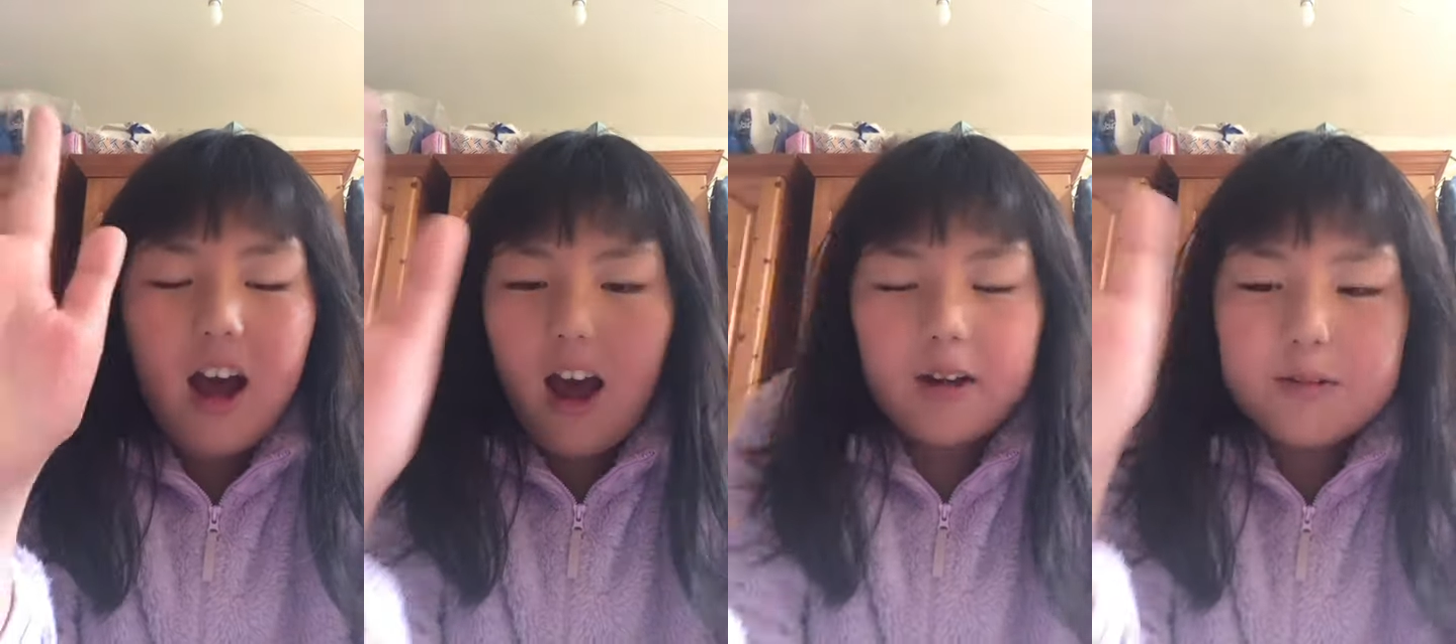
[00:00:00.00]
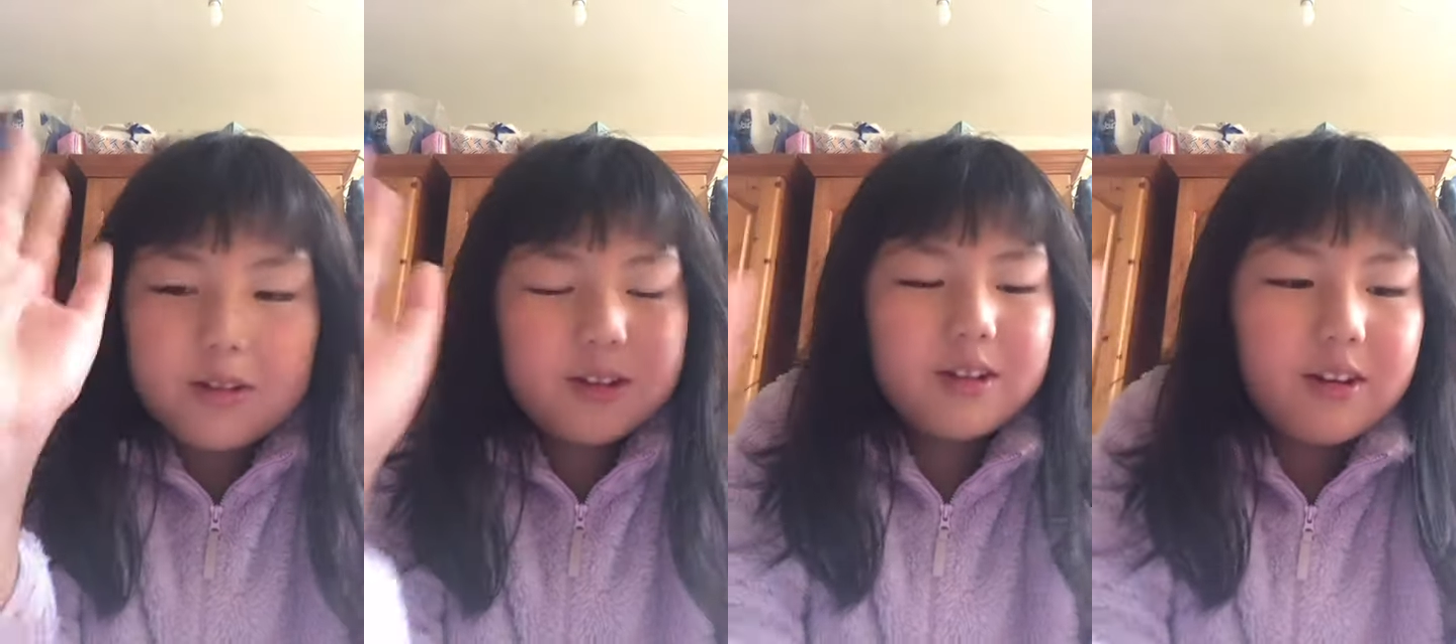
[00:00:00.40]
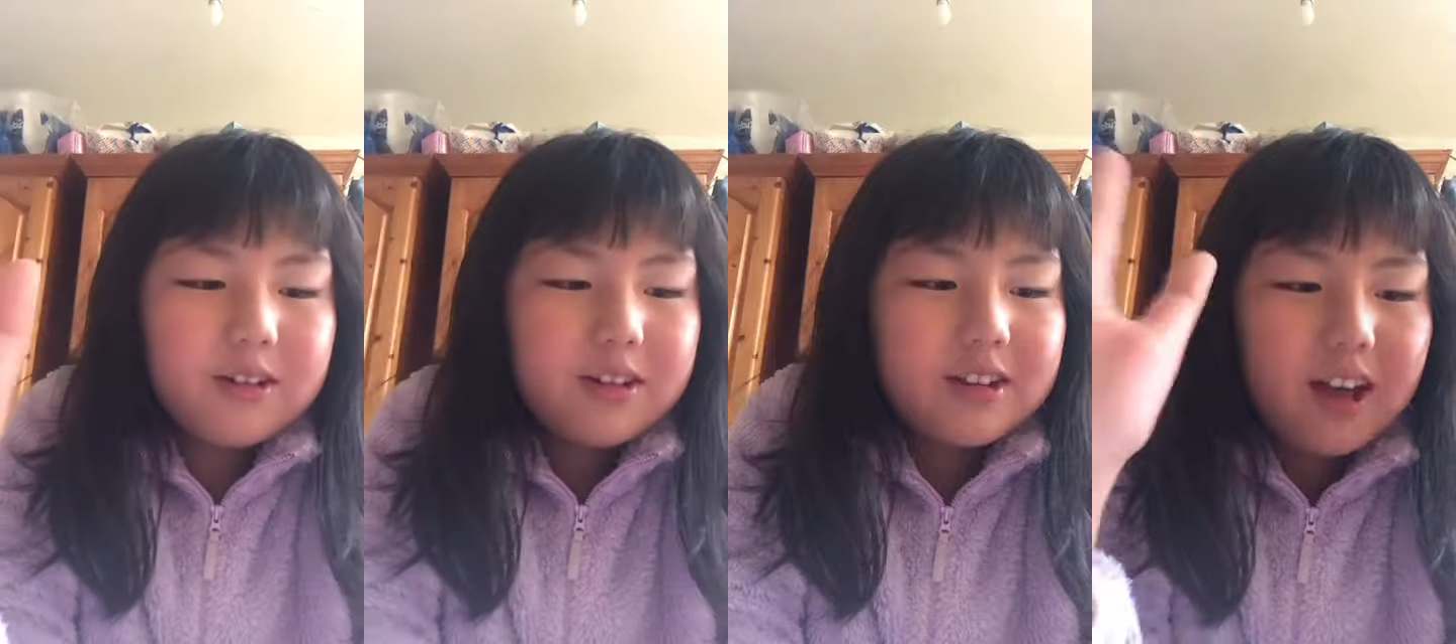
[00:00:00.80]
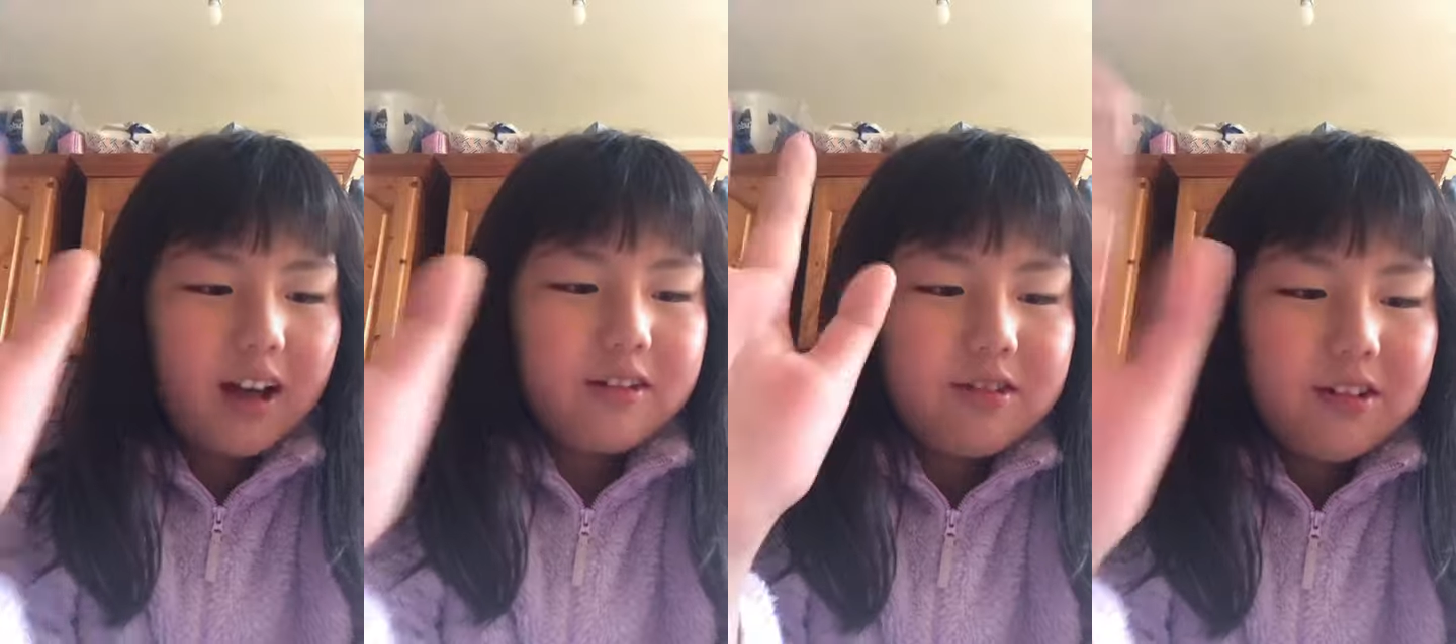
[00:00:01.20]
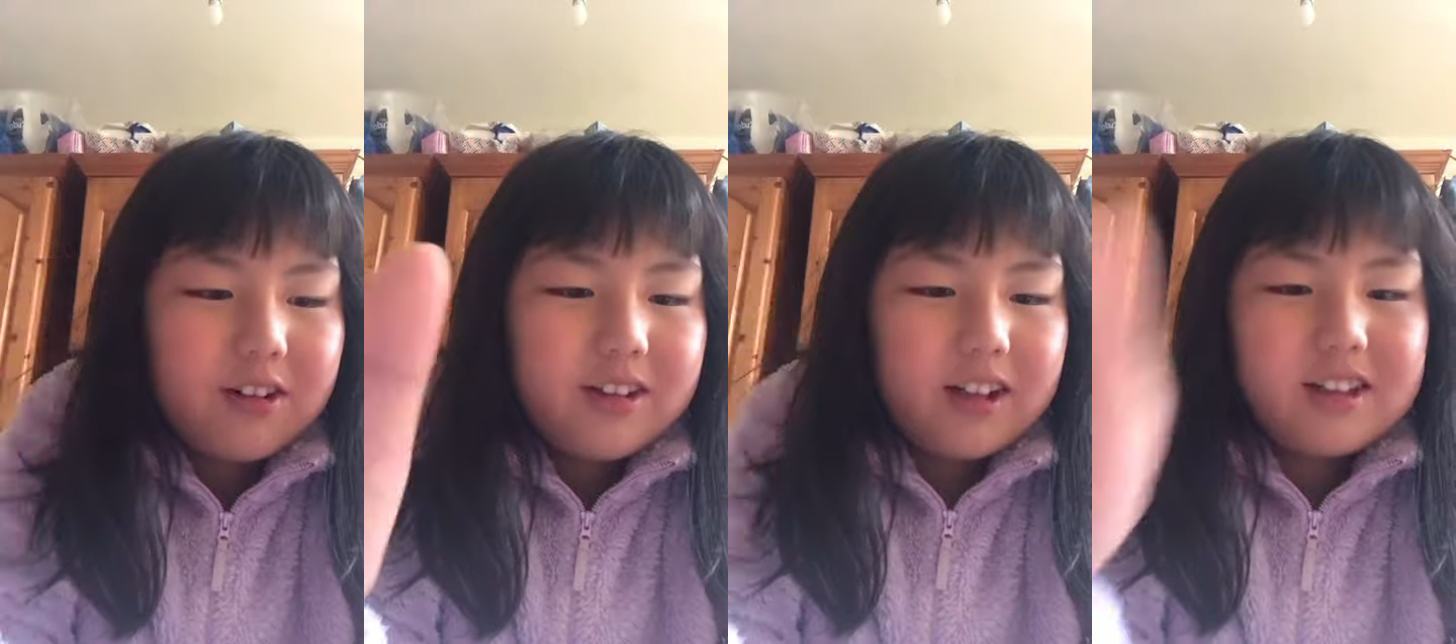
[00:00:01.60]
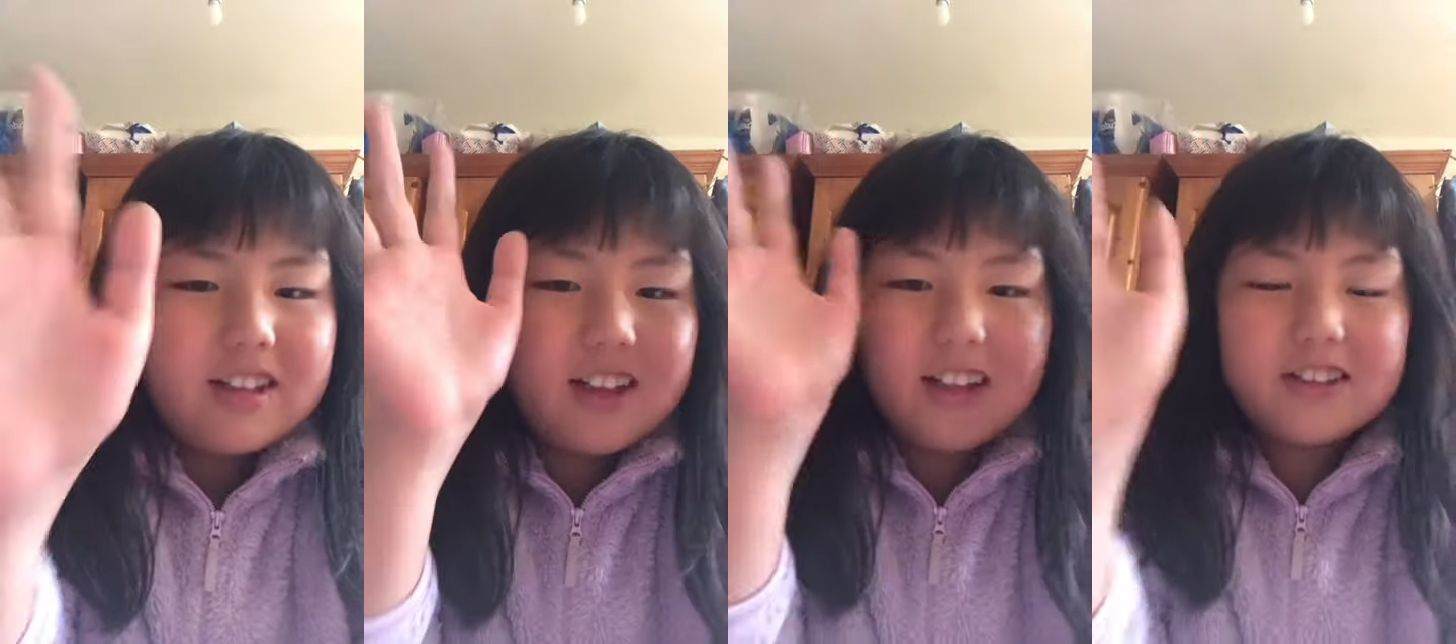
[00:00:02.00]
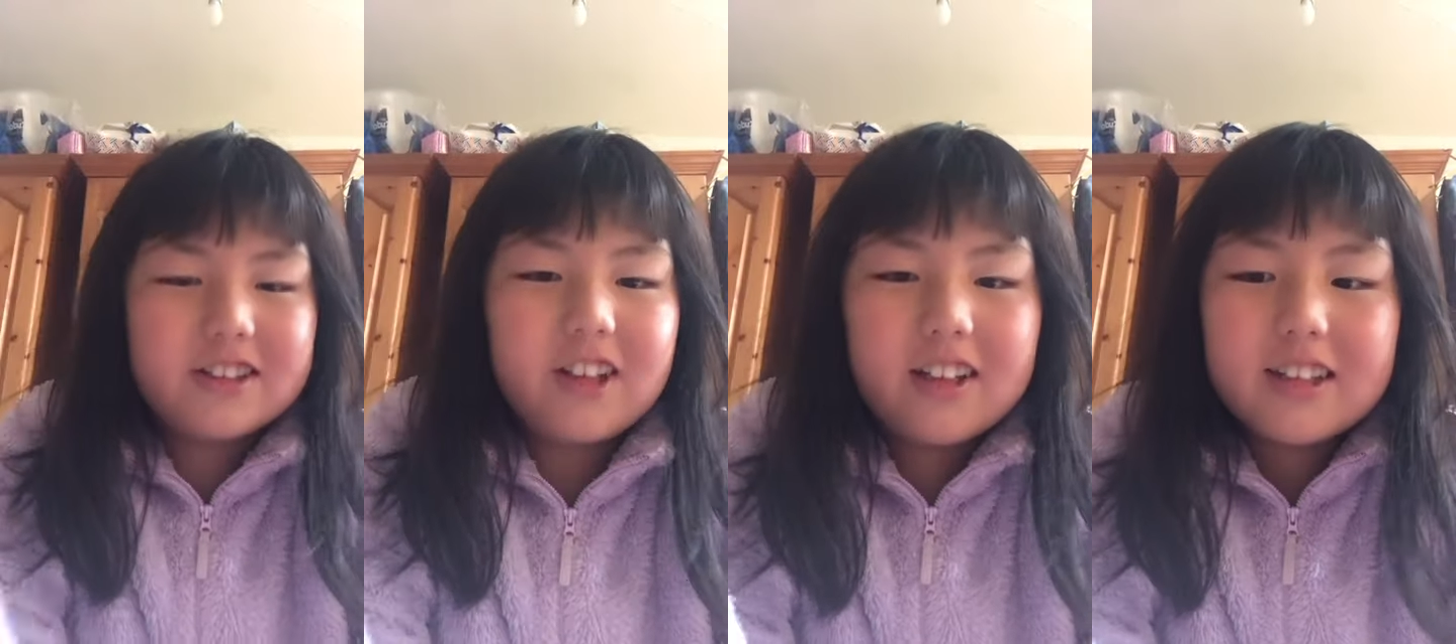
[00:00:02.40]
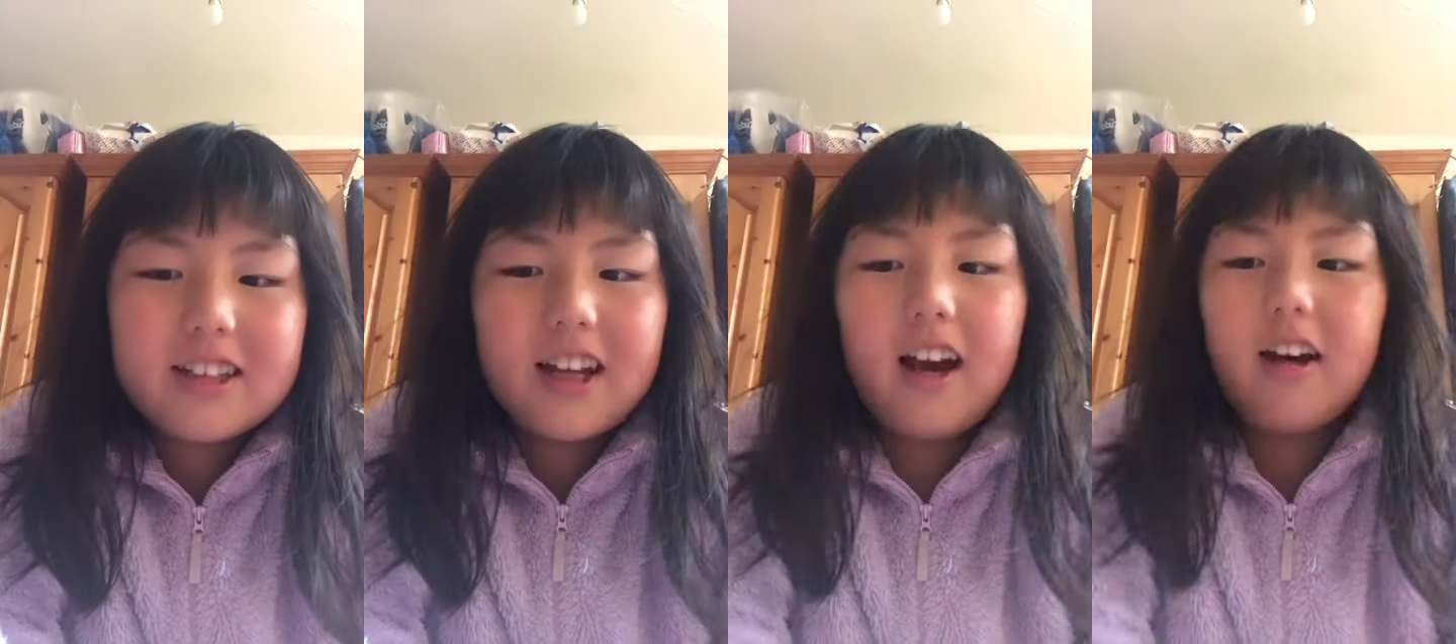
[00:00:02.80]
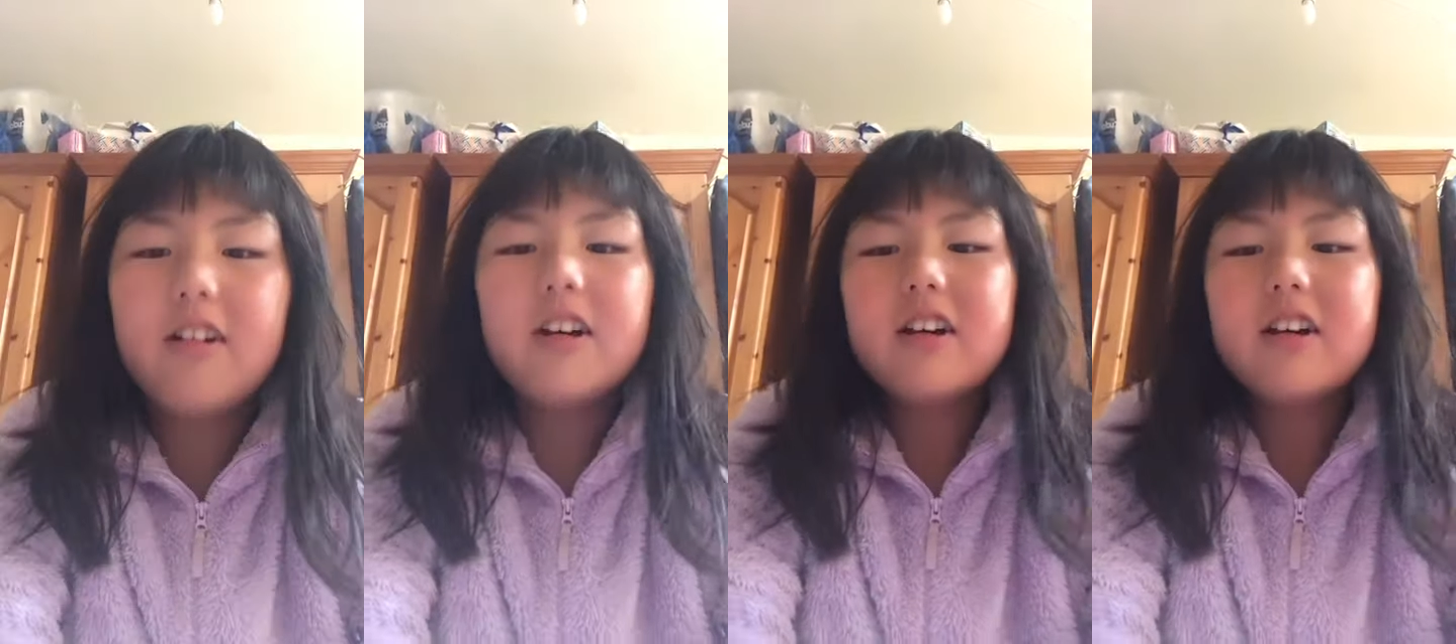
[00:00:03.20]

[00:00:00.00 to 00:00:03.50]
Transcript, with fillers: I was so scared for a second, like just now,